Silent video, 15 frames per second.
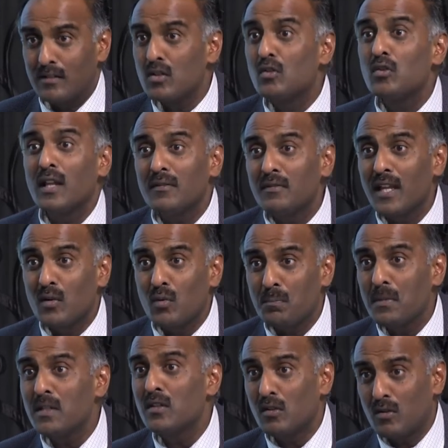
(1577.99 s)
You could have the
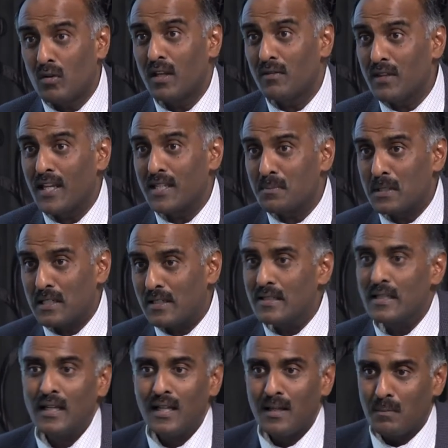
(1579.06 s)
equipment, you could have the expertise,
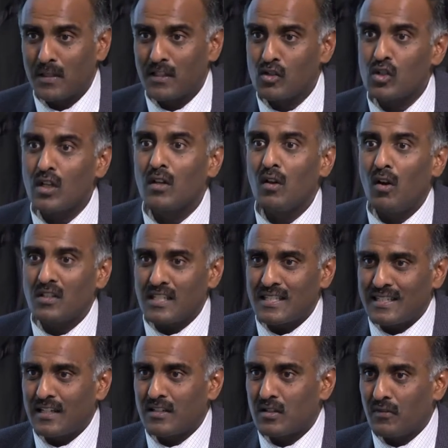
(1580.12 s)
but the sheer
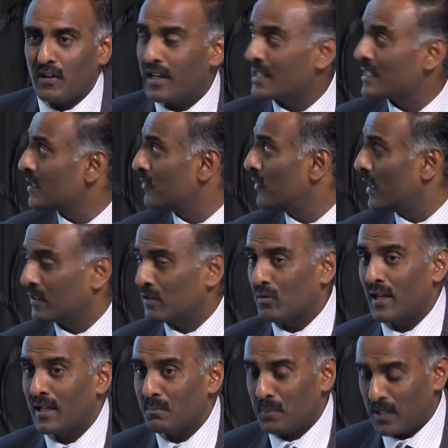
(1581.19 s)
logistics of identifying the
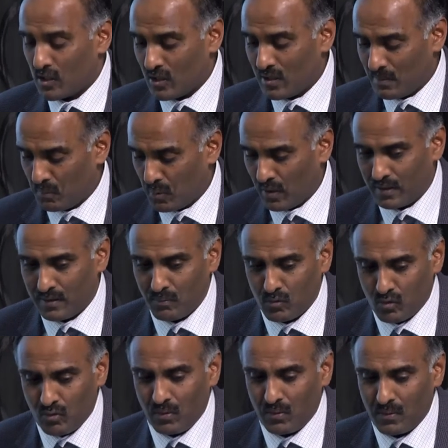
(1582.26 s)
right patient and putting them
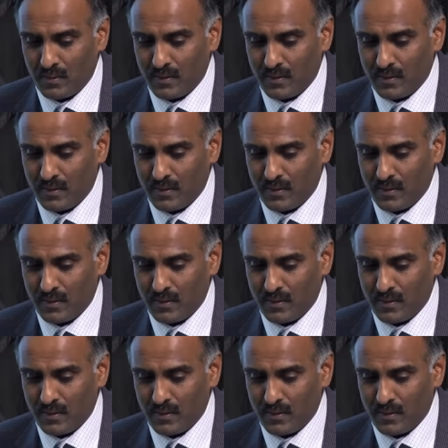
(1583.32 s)
through